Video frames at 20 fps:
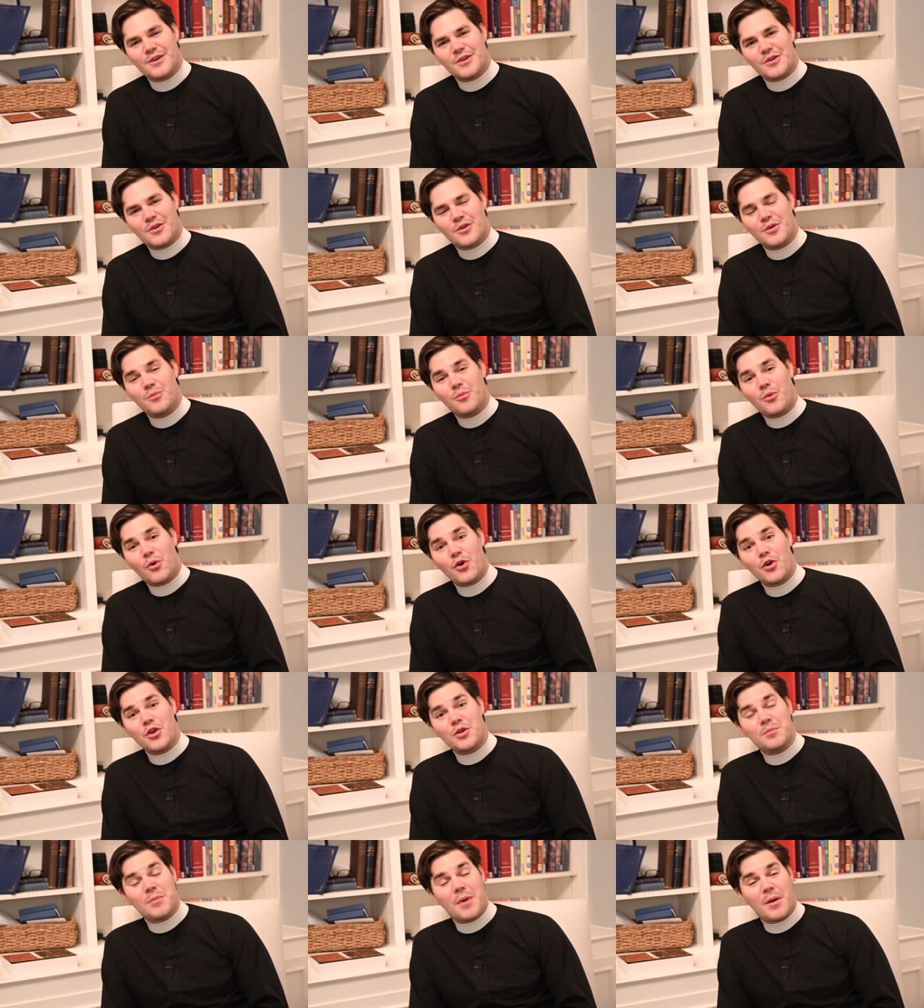Good
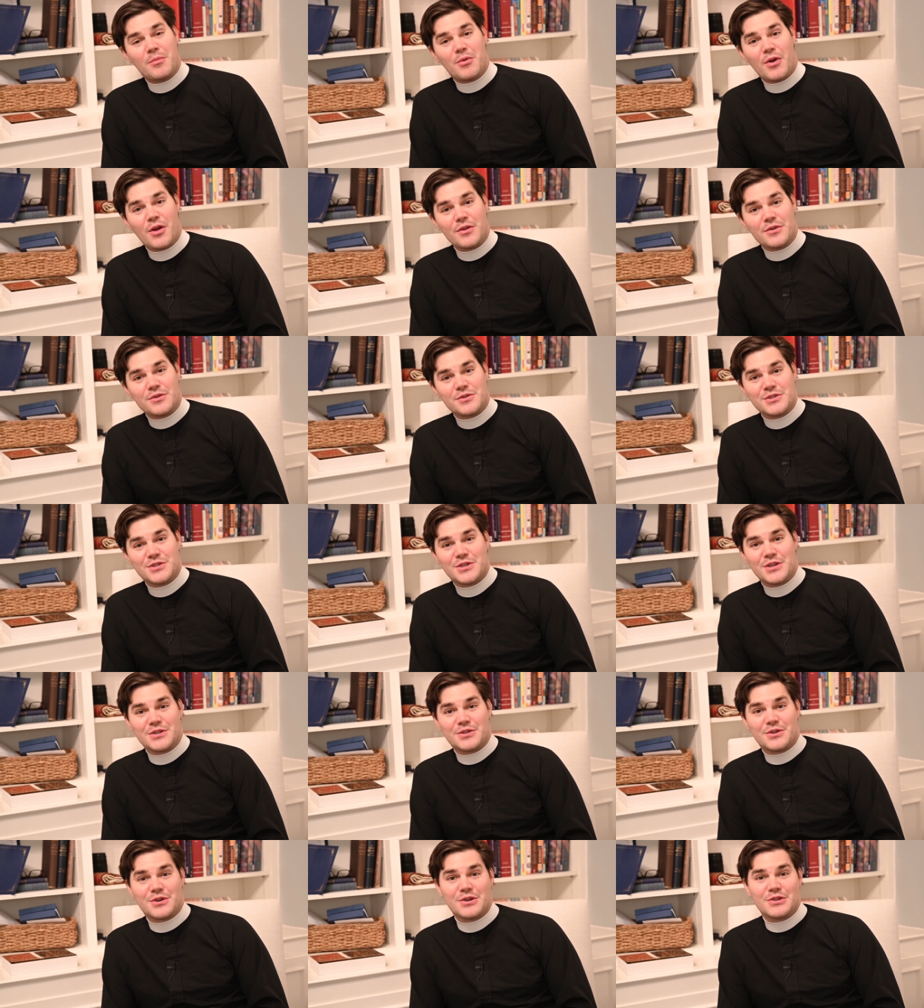morning, my brothers and
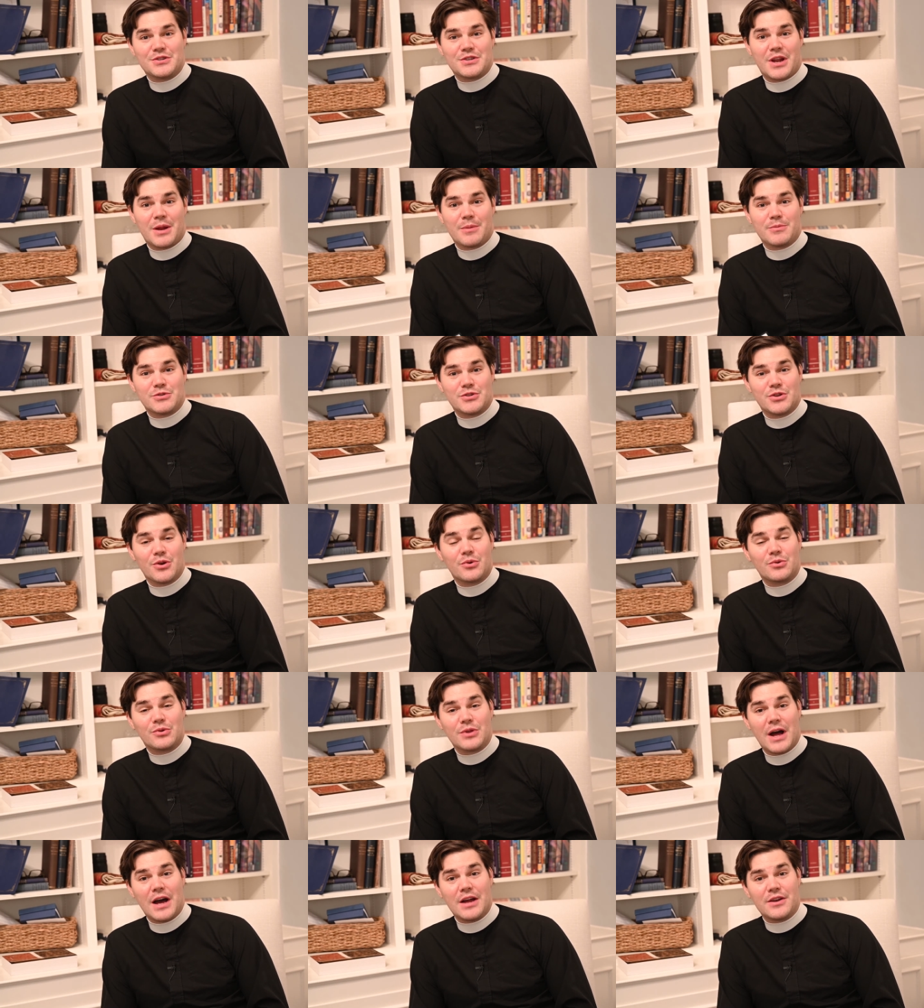sisters, and I'm so
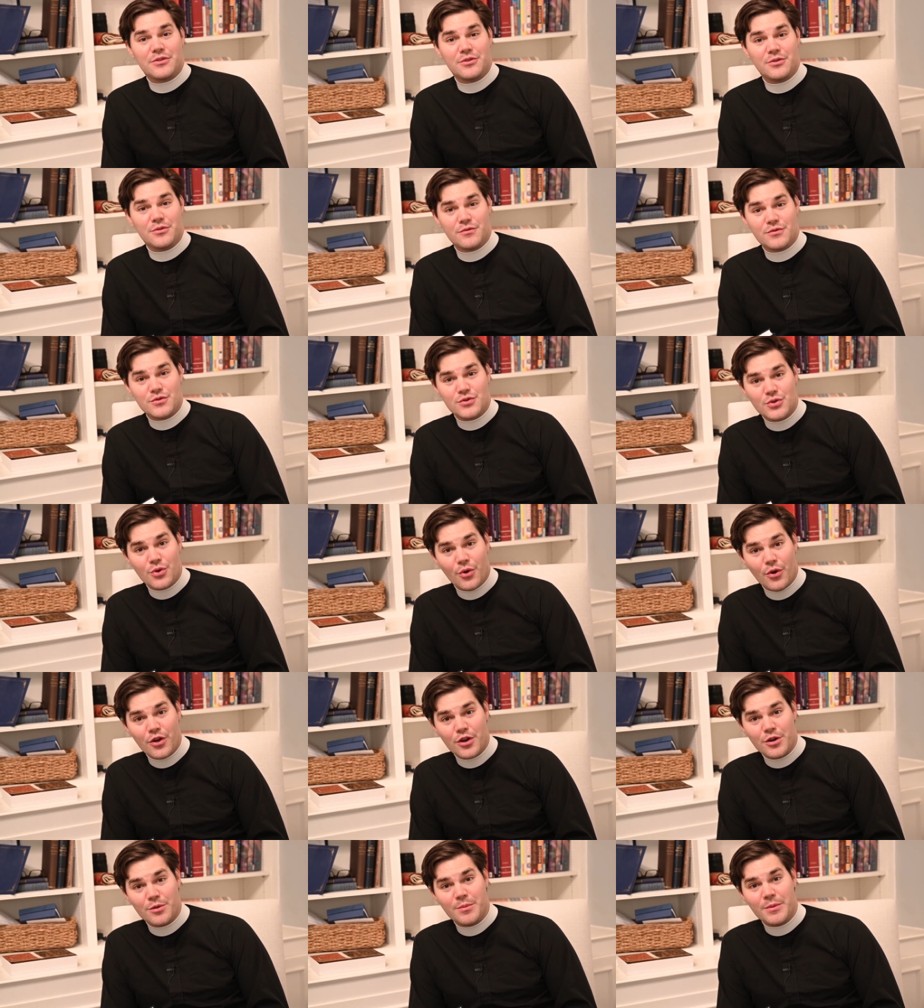glad you've
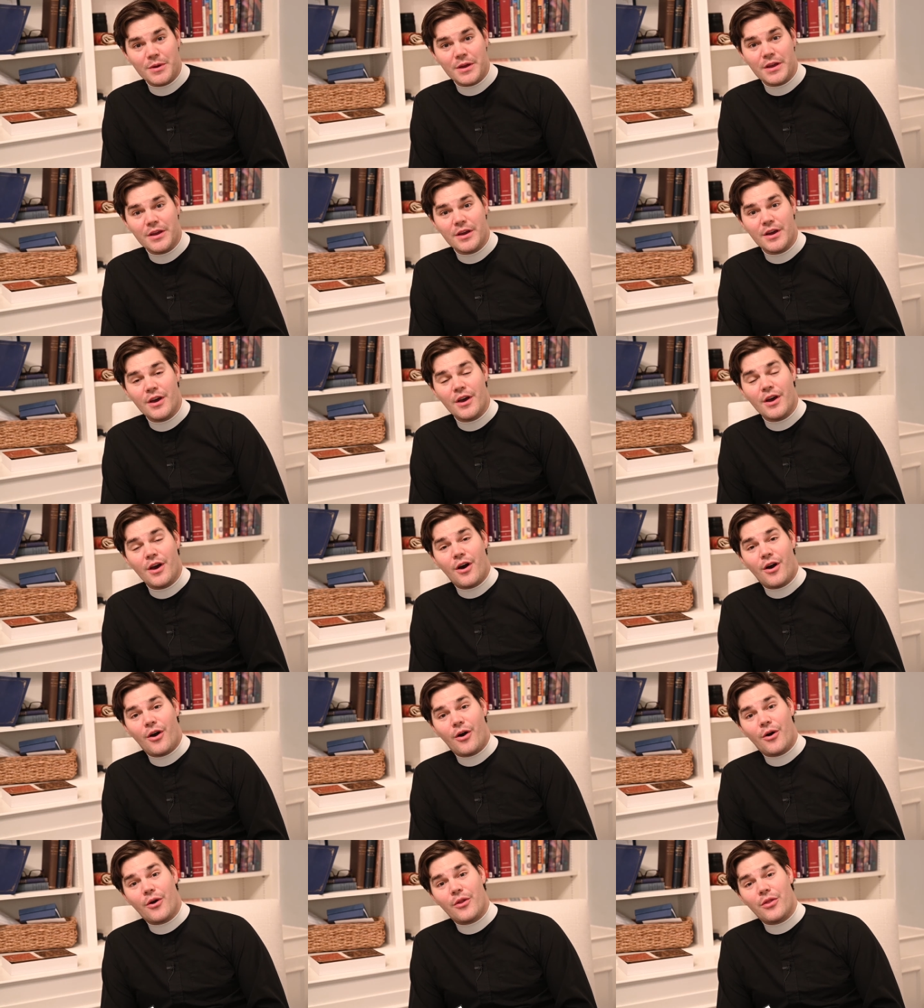joined me
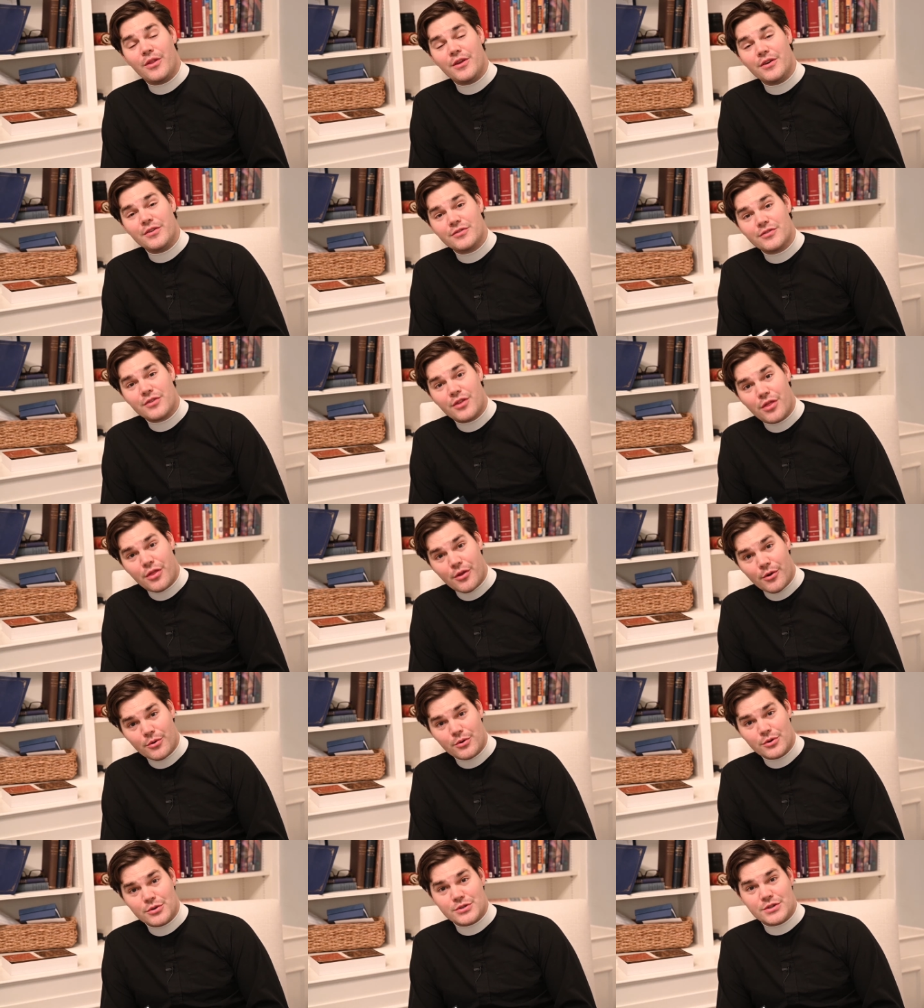on this
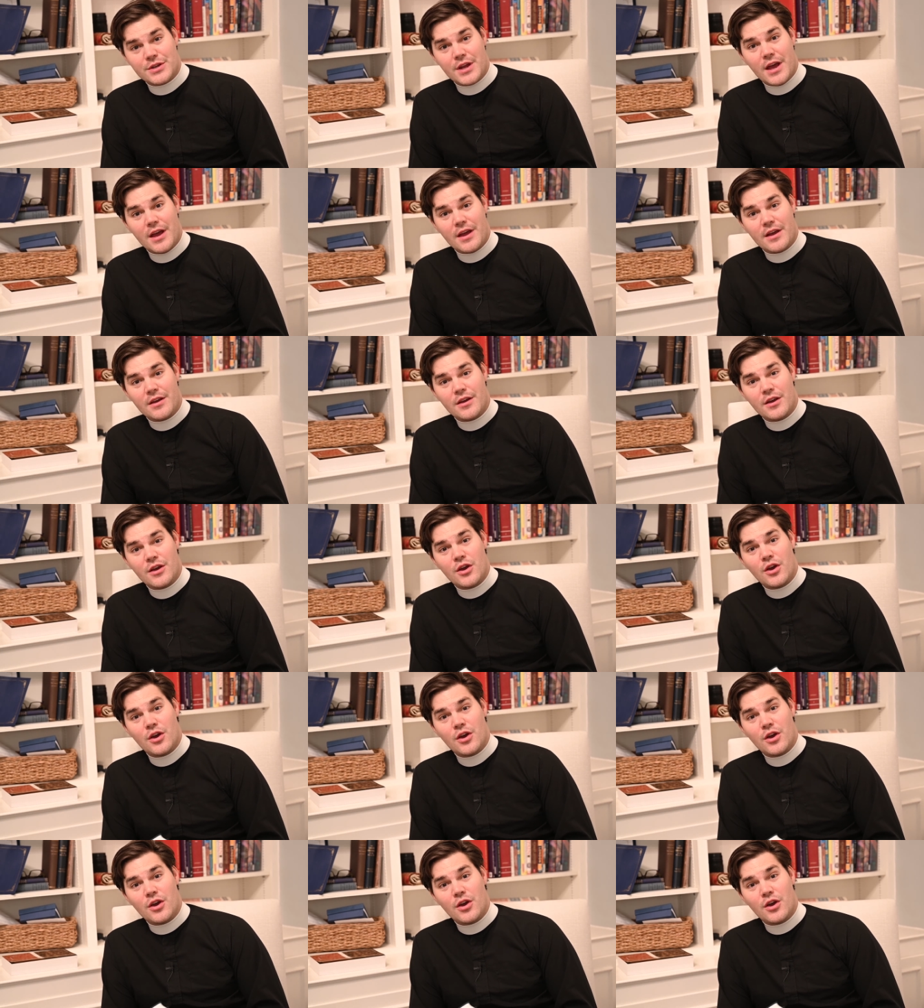Thursday.